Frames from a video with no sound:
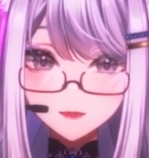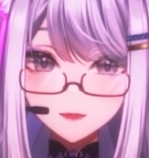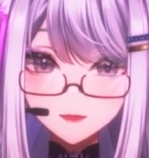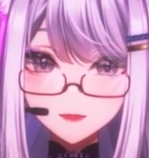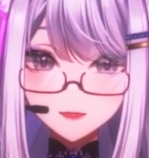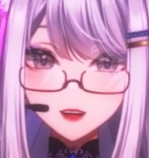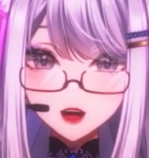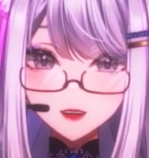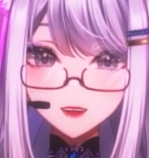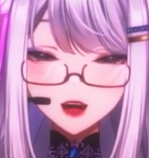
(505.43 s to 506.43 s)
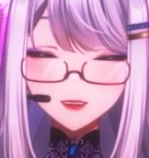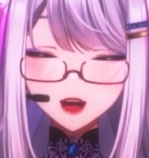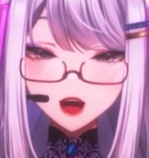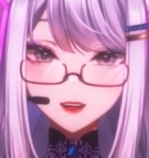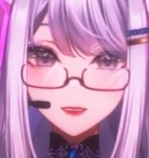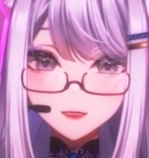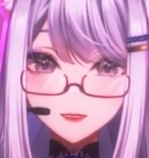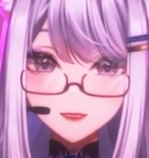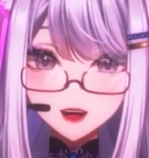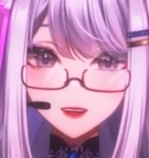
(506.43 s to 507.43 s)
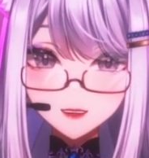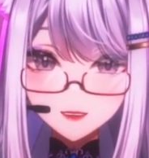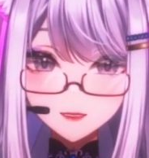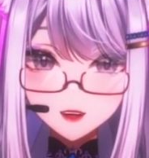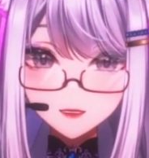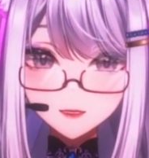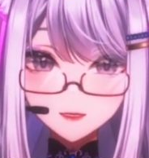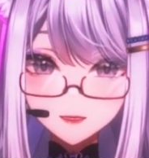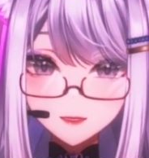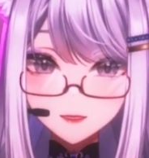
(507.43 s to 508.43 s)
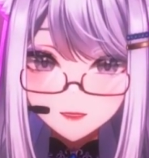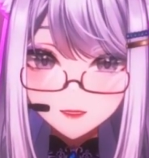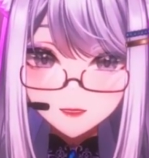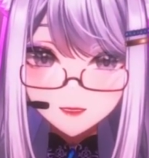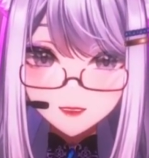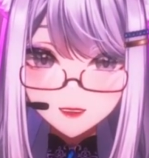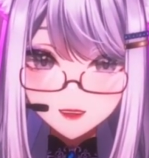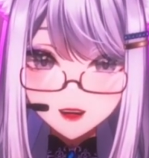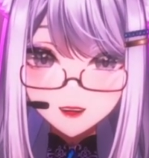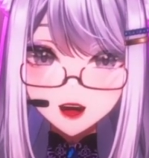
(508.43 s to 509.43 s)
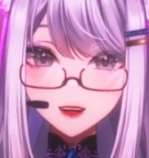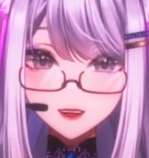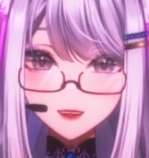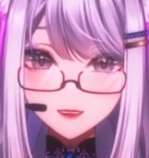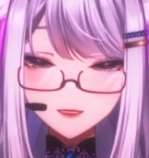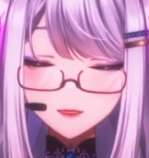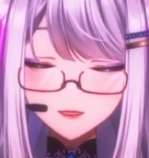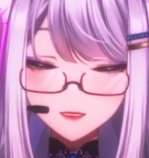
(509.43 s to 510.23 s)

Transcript: The love we had was fading too, like a song that you can't